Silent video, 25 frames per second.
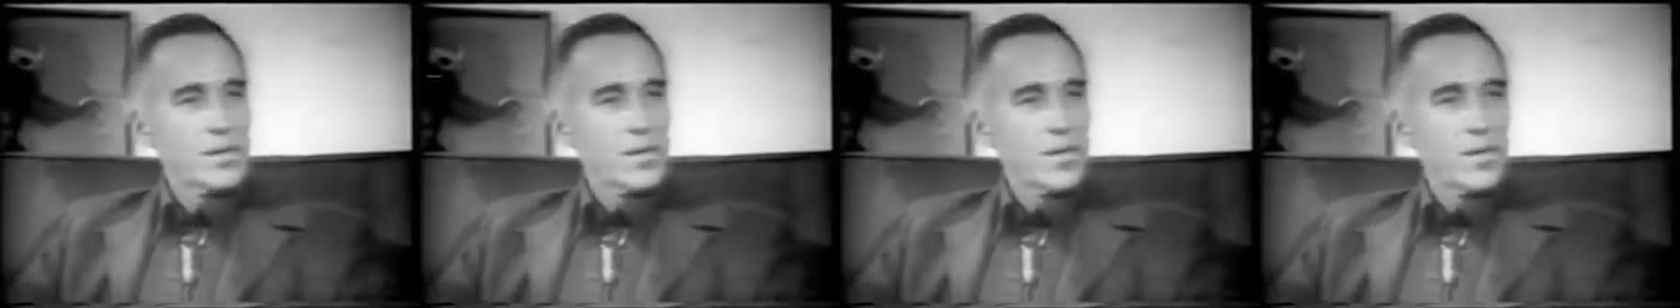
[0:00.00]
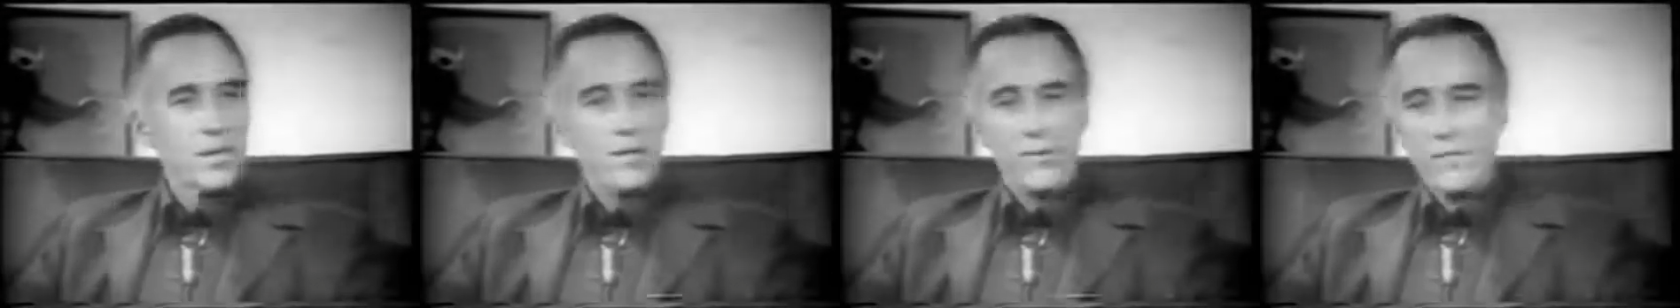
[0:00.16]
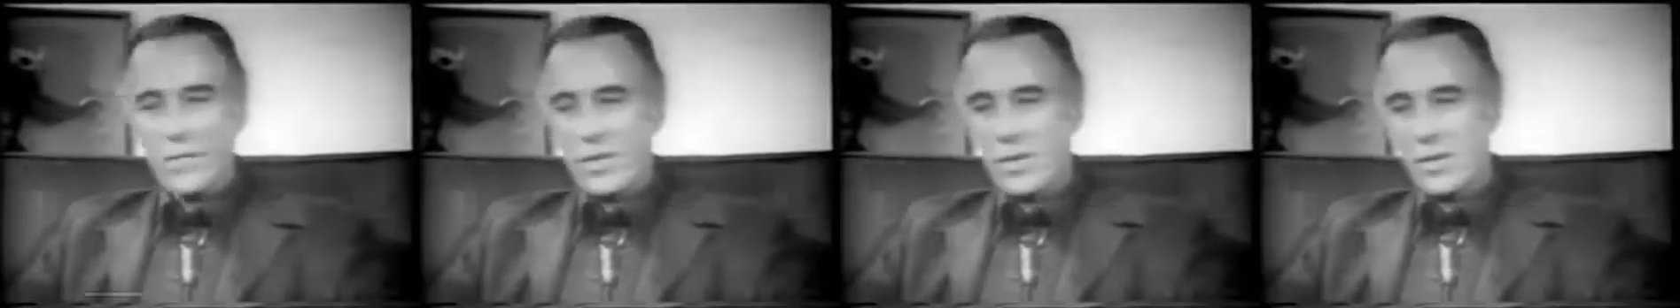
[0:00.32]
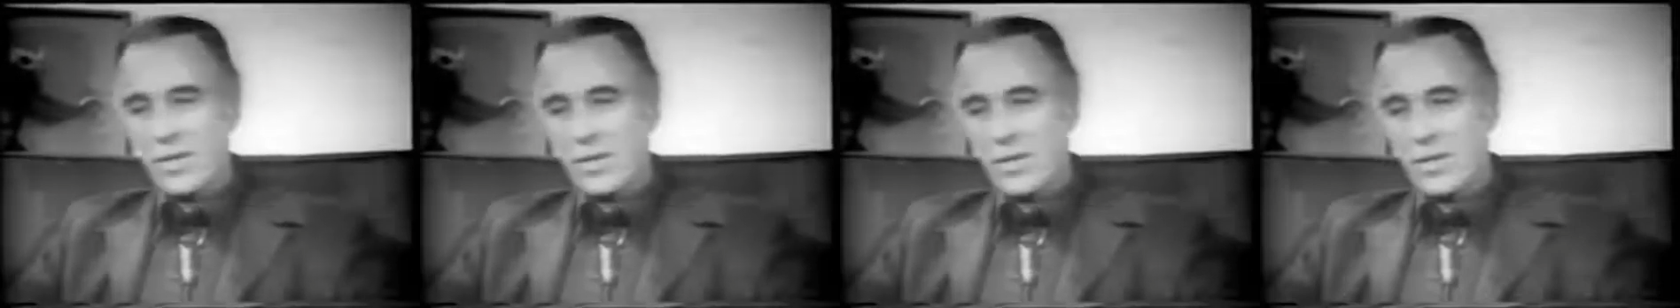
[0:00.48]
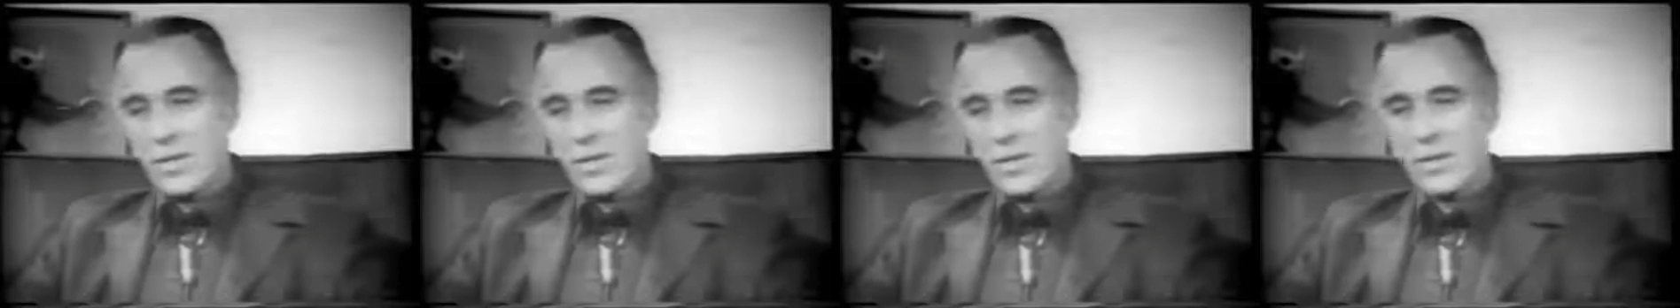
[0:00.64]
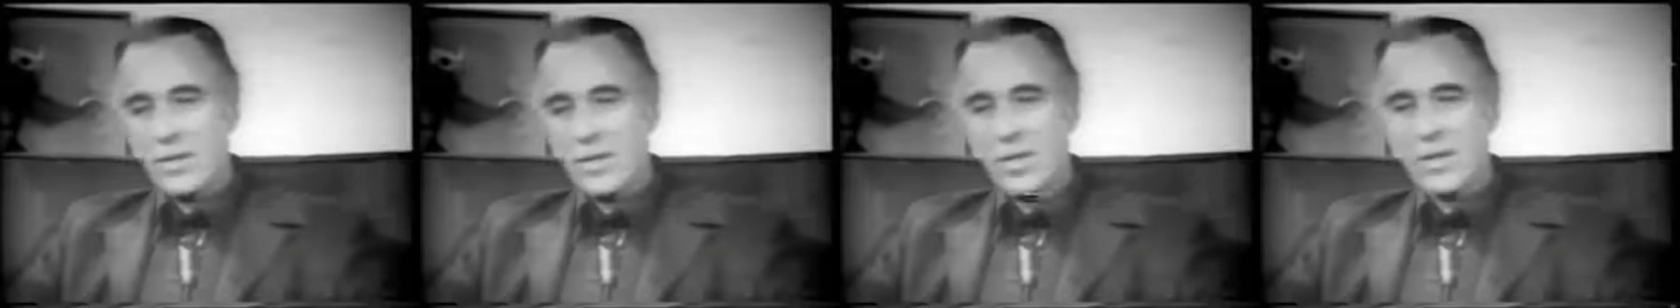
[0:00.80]
And the
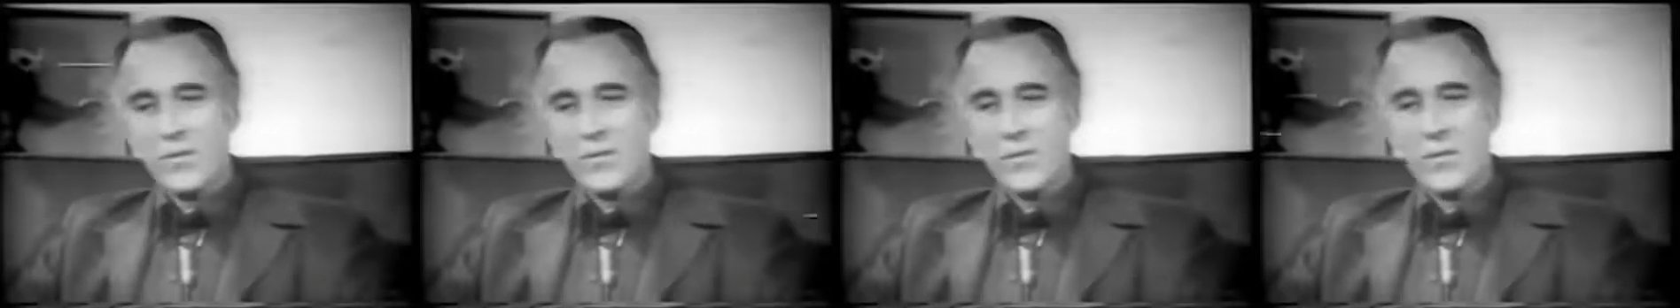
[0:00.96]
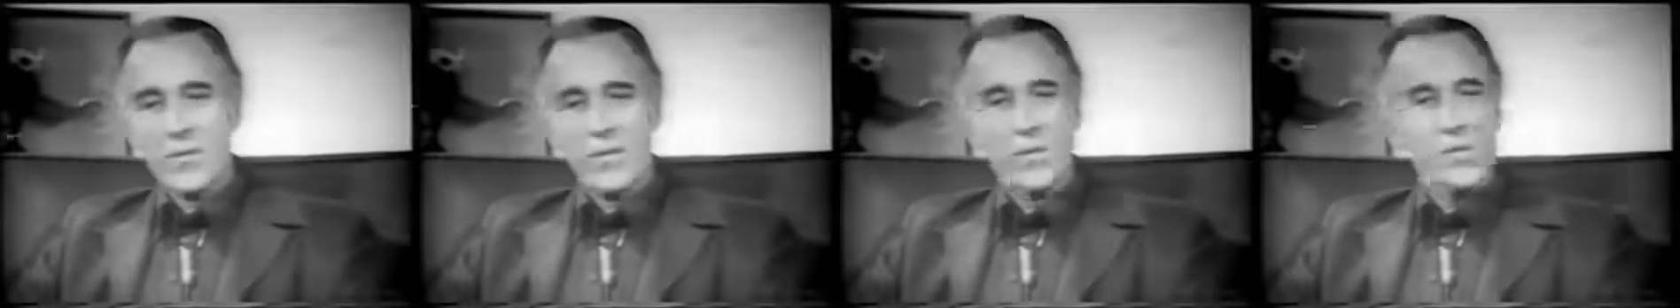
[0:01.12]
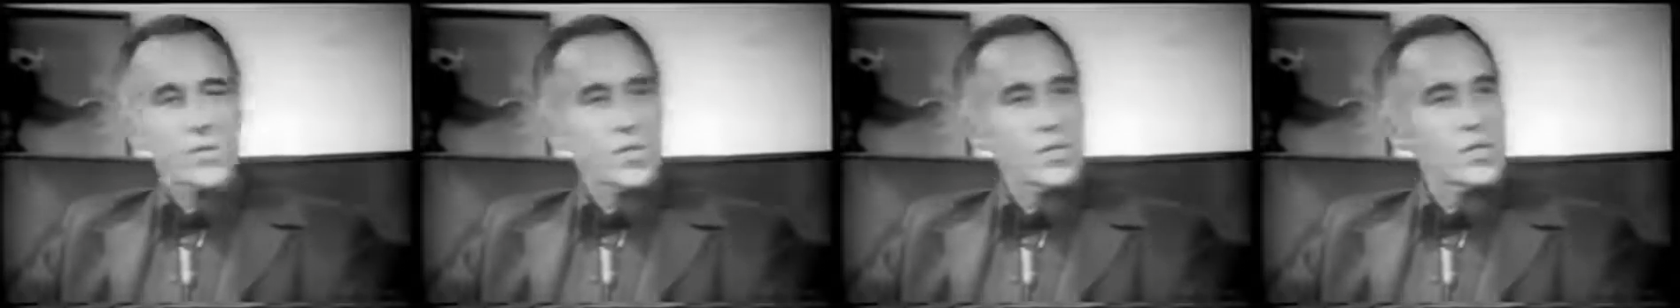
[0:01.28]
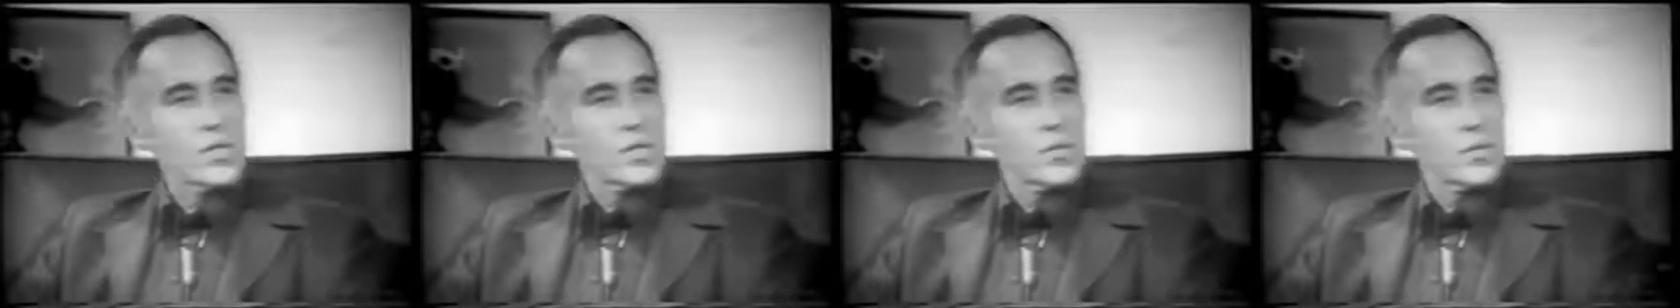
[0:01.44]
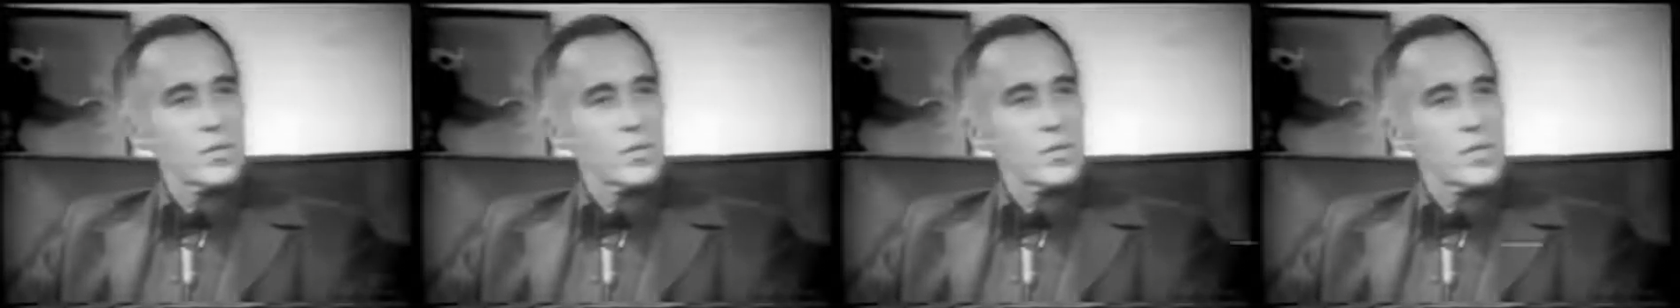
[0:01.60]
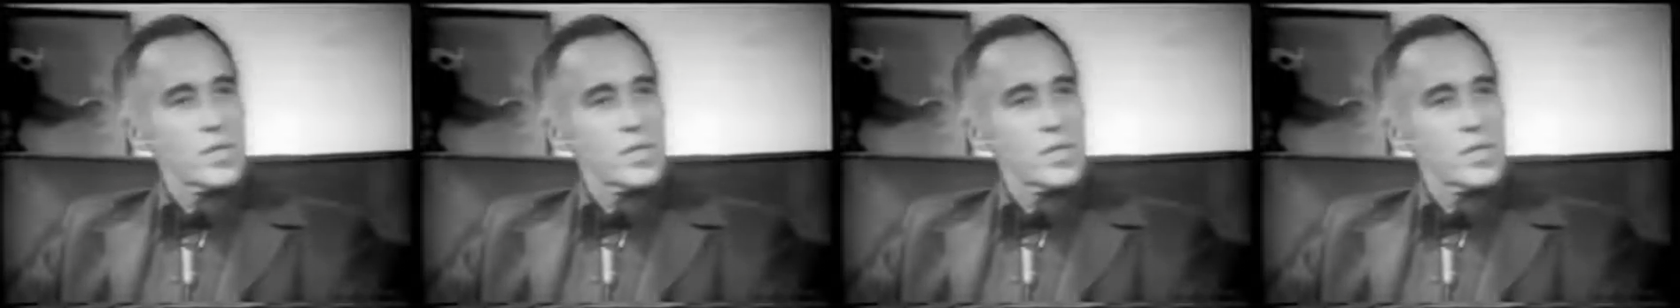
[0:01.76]
father gave the most sensible